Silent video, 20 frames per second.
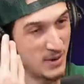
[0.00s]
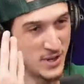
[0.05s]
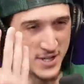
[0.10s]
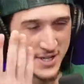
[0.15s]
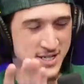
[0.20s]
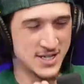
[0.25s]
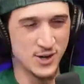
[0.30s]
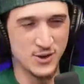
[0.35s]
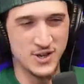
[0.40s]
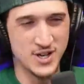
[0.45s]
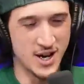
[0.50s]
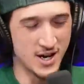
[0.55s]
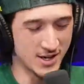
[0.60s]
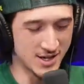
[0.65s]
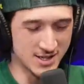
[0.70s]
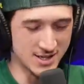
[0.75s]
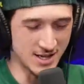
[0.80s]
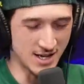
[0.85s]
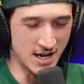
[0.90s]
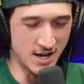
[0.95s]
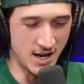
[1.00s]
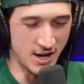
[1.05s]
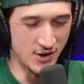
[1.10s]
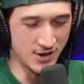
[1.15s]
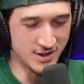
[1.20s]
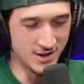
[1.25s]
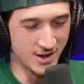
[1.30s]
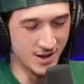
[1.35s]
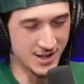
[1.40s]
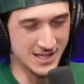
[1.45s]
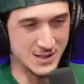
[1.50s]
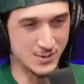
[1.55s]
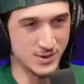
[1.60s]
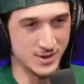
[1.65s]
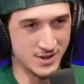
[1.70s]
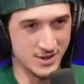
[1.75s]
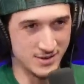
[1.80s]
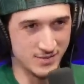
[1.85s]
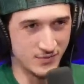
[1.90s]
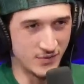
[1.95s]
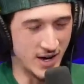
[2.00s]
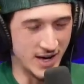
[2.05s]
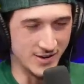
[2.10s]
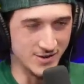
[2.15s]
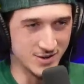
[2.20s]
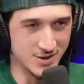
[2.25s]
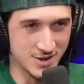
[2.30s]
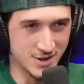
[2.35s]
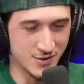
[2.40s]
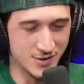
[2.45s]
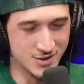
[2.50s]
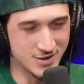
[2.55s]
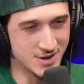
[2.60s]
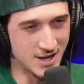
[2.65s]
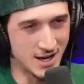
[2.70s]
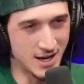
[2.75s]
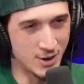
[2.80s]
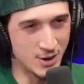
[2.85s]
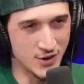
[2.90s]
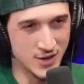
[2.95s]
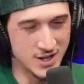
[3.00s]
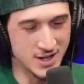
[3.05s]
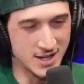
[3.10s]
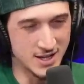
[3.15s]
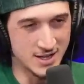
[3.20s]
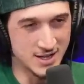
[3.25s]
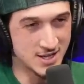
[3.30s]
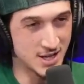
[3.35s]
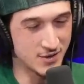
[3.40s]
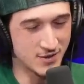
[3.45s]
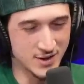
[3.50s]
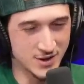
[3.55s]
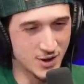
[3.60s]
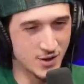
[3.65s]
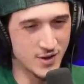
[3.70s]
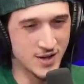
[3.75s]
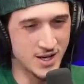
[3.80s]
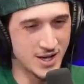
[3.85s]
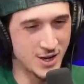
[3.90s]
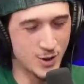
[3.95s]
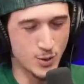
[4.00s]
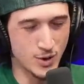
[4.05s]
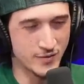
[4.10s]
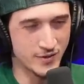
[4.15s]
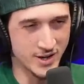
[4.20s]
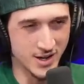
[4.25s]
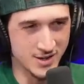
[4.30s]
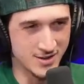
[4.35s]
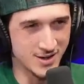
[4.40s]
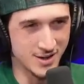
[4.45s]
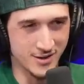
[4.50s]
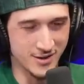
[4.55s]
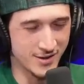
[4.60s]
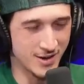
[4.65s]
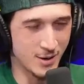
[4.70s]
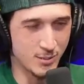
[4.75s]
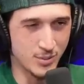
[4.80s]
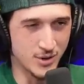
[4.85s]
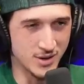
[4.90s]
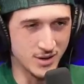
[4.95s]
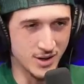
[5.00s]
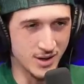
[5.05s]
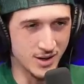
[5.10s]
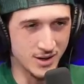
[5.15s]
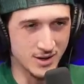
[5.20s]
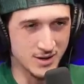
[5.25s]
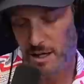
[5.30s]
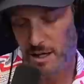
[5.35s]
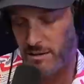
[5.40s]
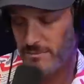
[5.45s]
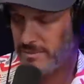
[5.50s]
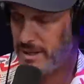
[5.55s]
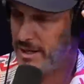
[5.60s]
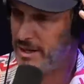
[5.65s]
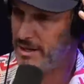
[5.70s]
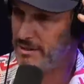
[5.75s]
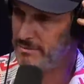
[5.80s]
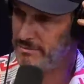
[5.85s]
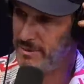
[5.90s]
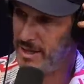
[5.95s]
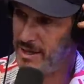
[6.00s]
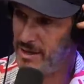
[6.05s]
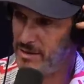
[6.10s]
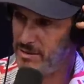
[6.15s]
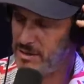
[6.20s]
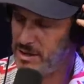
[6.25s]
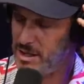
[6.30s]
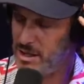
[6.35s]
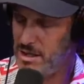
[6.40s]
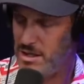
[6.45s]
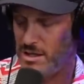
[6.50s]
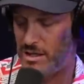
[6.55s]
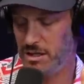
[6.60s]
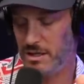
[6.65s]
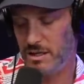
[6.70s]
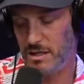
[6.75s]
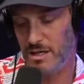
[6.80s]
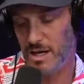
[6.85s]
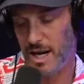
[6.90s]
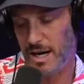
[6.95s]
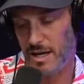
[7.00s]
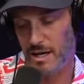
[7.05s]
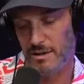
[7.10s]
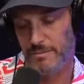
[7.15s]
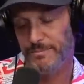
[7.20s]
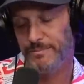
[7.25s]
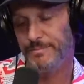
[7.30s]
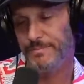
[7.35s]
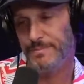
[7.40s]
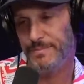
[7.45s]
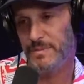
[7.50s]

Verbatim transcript: Uh, so the Nuggets, I think the Nuggets win the finals this year. I don't think the Celtics are the Heat. Whoever gets there, they're not beating them. don't know. I don't know. I don't know. I don't know.